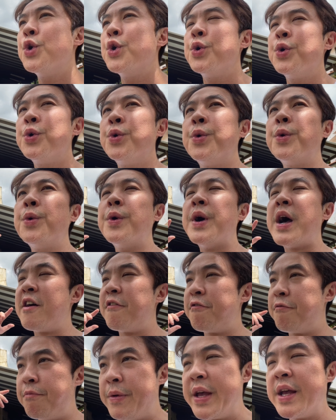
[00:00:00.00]
who
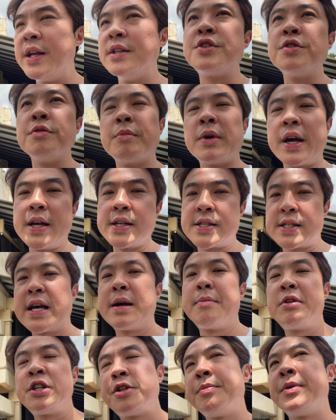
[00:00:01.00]
have been to my
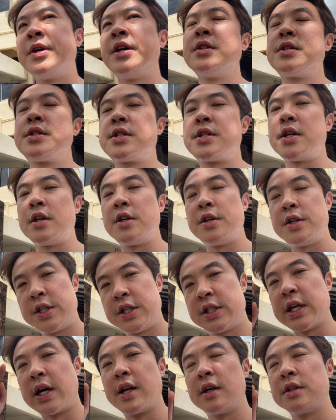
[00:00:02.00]
establishments,
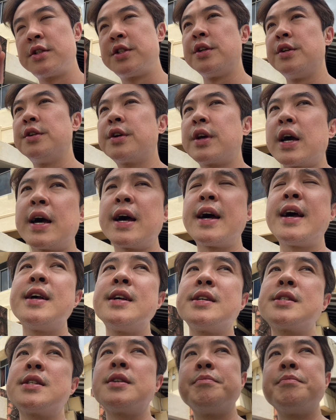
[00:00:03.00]
shout out to you guys.